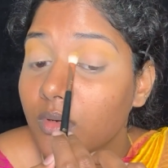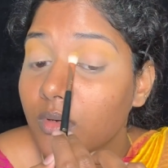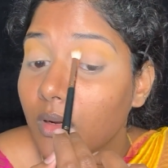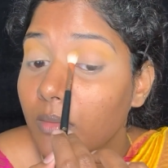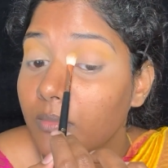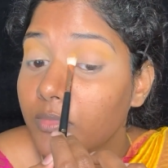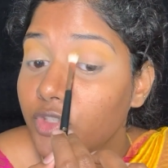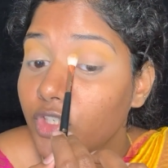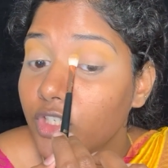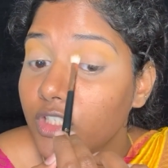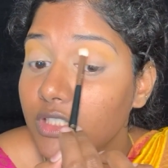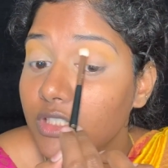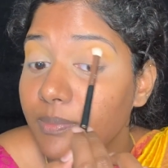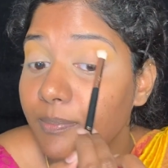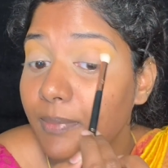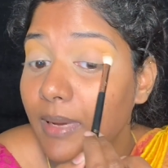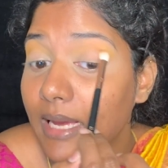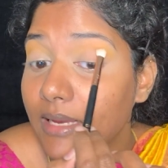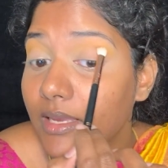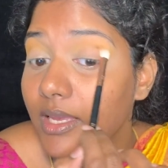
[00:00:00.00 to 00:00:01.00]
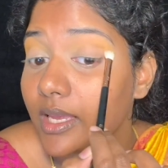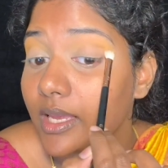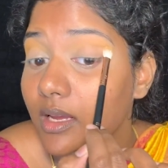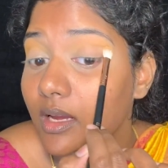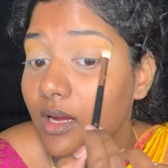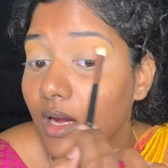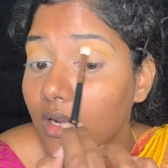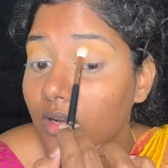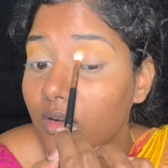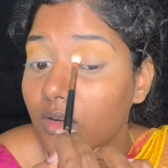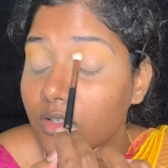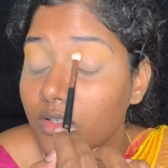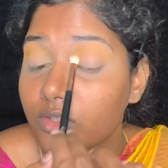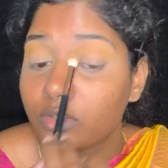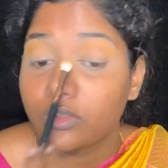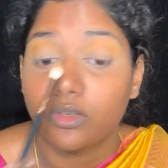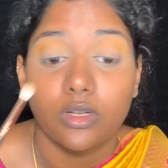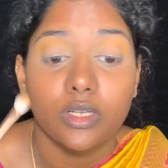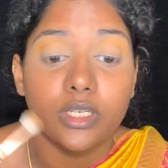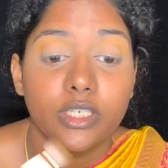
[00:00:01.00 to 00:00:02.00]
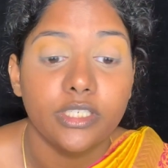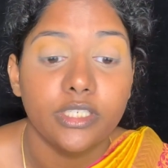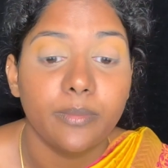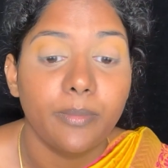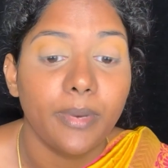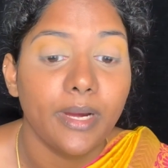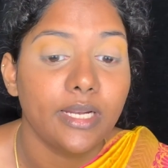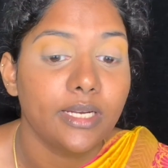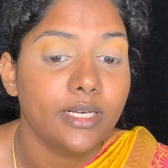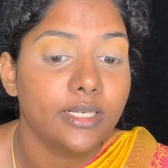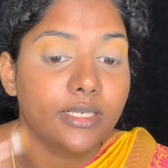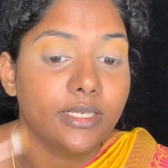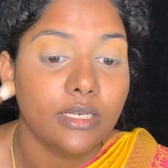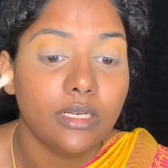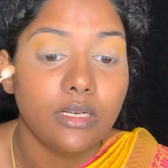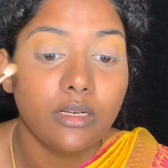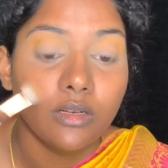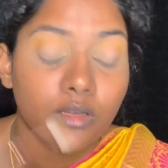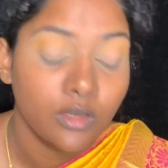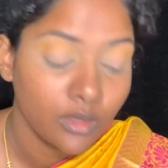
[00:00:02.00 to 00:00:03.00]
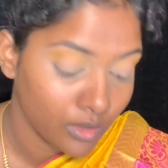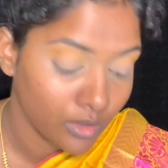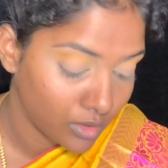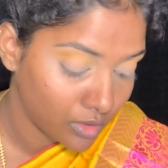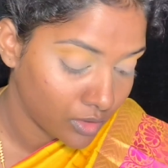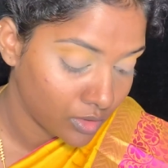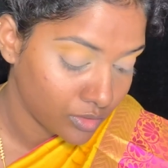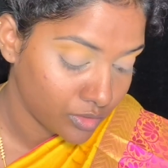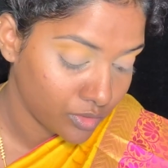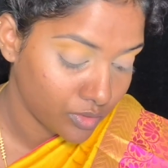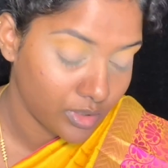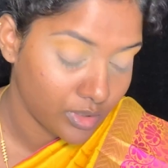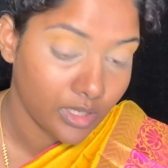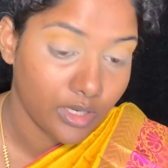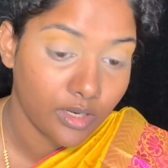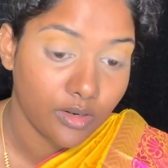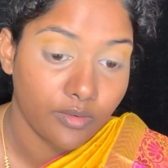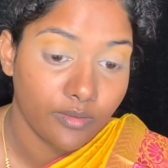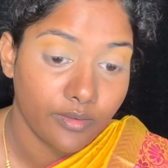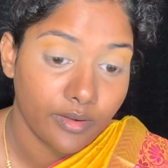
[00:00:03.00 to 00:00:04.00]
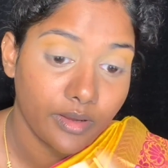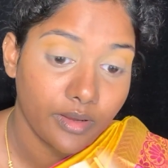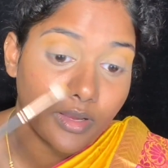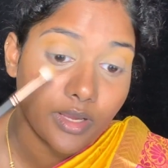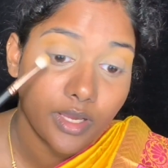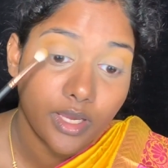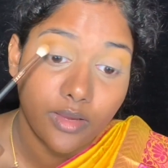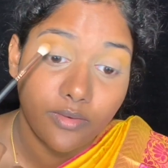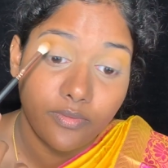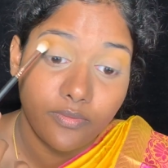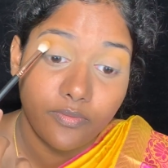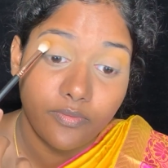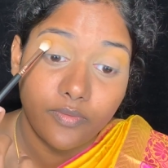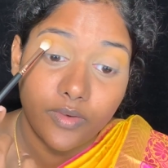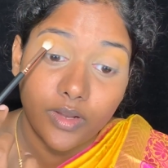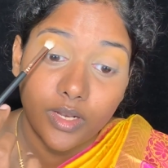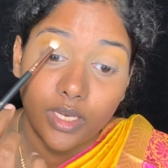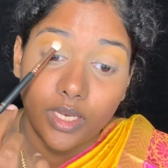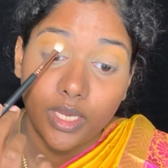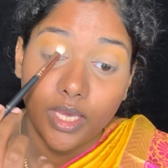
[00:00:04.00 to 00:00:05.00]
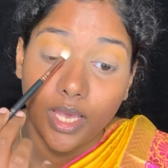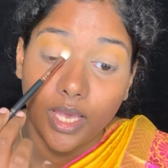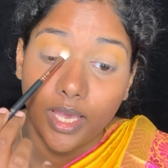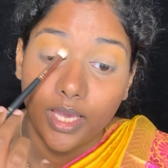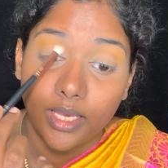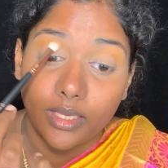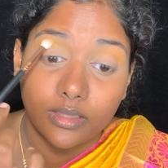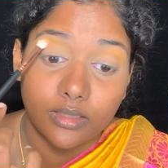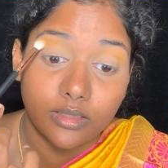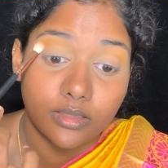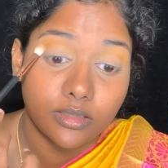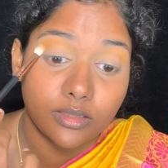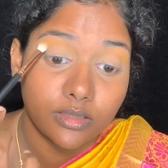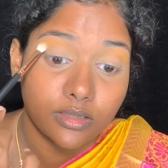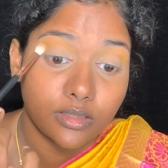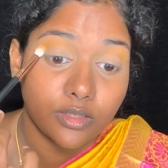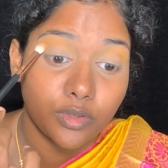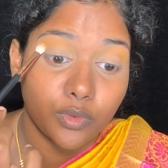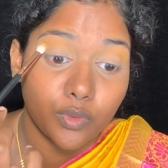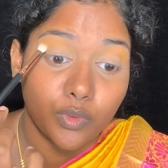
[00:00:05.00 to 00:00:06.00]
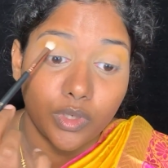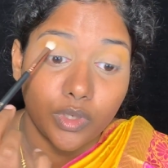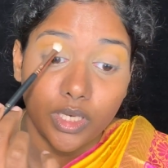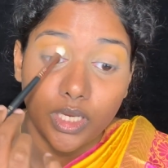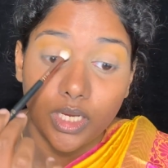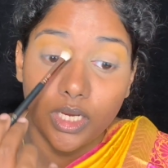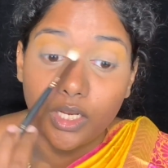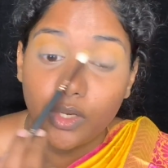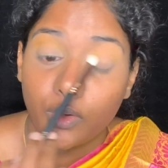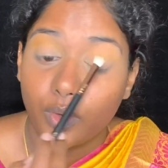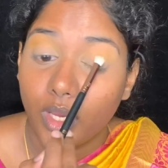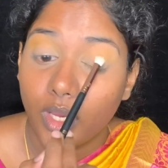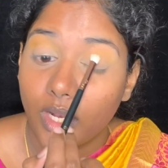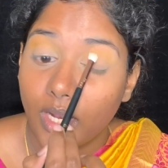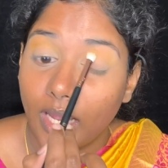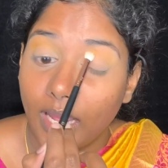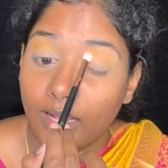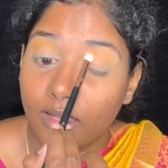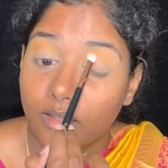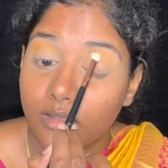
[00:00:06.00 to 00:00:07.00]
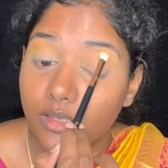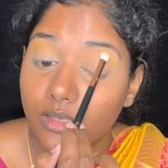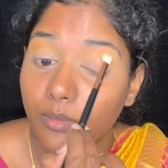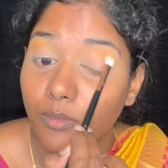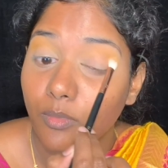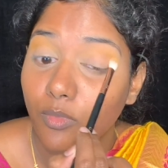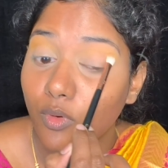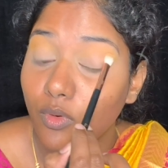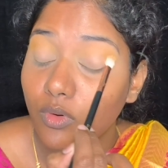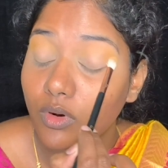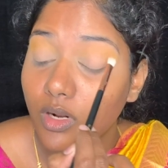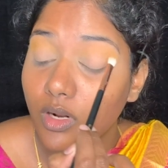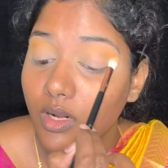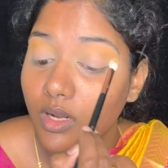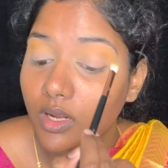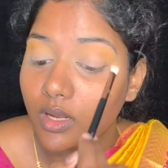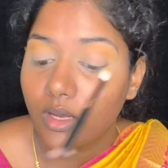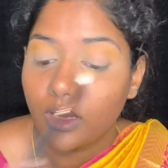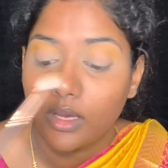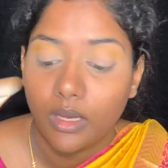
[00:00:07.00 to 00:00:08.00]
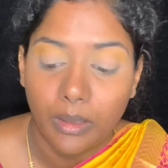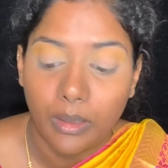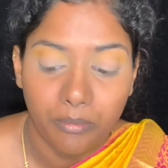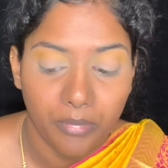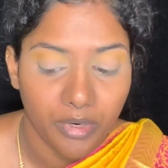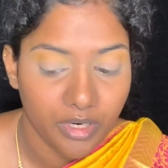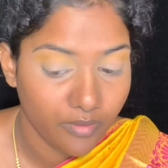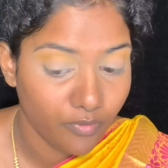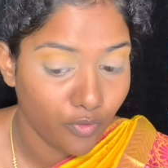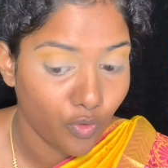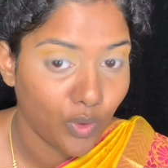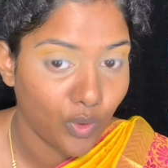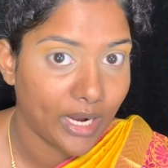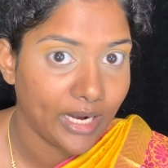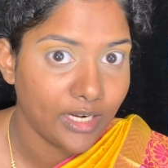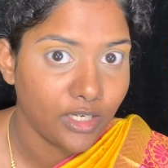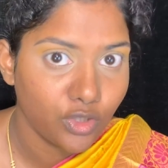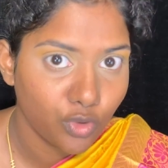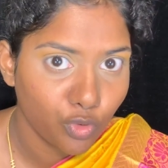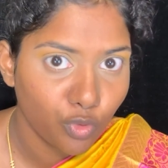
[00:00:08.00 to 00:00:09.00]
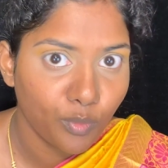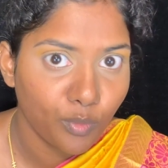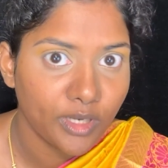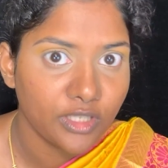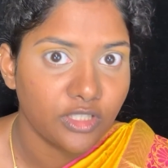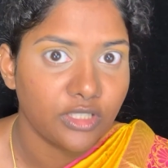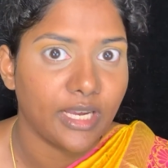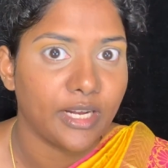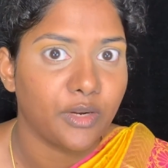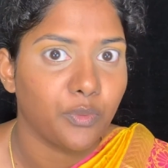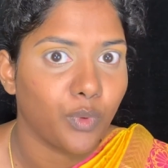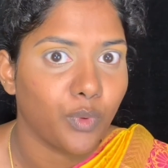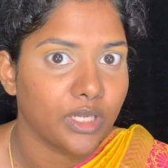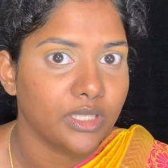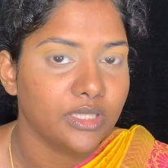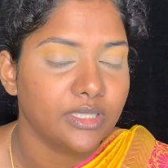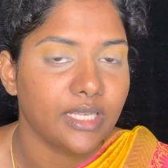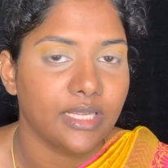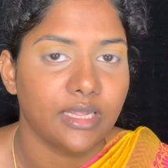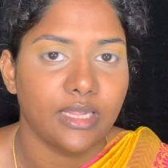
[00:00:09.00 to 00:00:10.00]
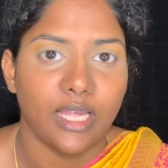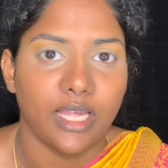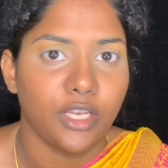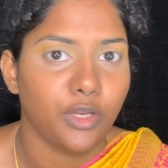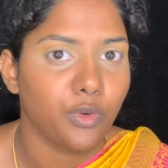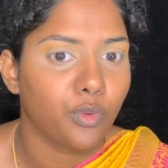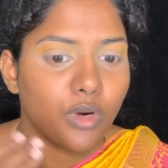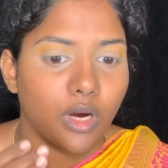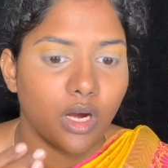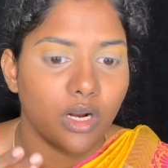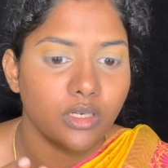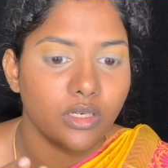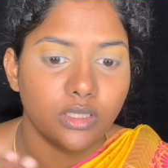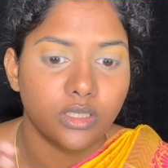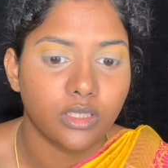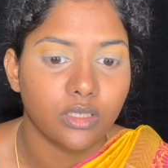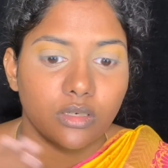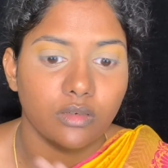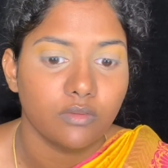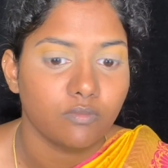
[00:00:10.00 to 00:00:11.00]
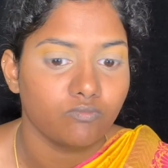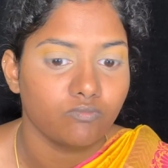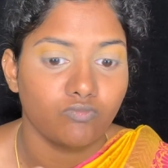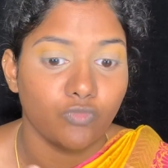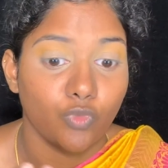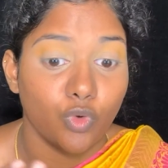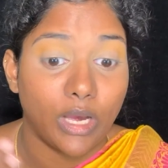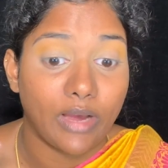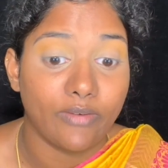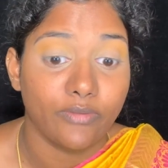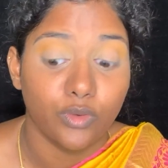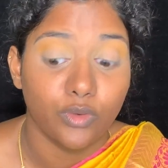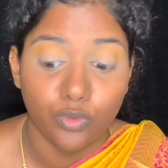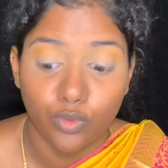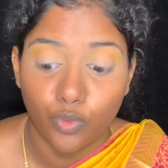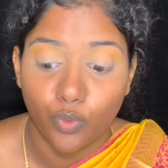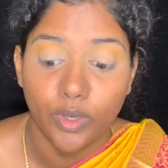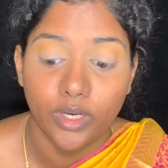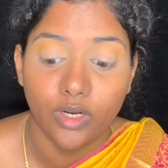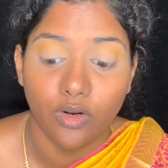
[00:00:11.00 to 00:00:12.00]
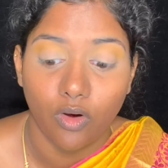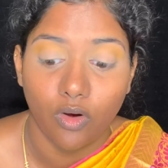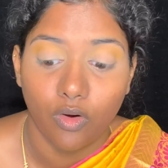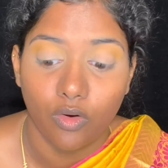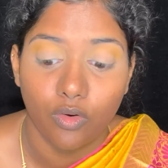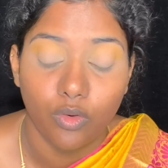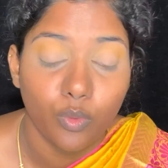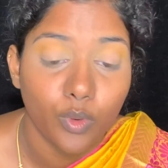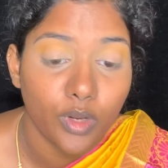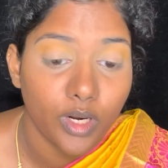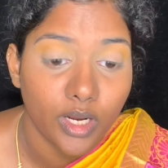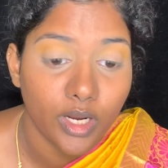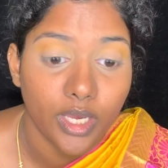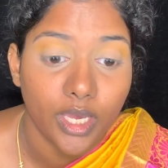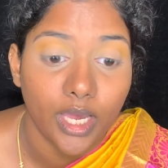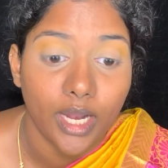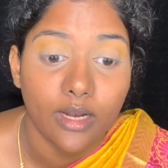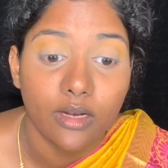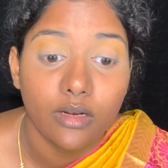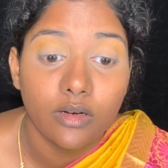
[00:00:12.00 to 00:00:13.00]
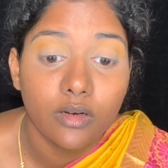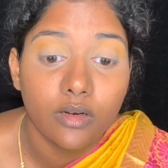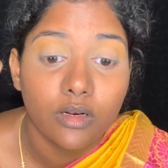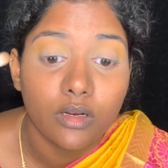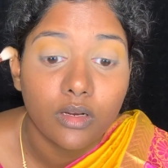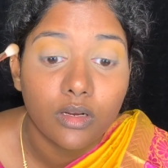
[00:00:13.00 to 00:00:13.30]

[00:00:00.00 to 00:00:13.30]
I'm just packing colors little by little so that if in case you need, you can add some more. But if you add too much at once and then you can't, you have to do it all over again.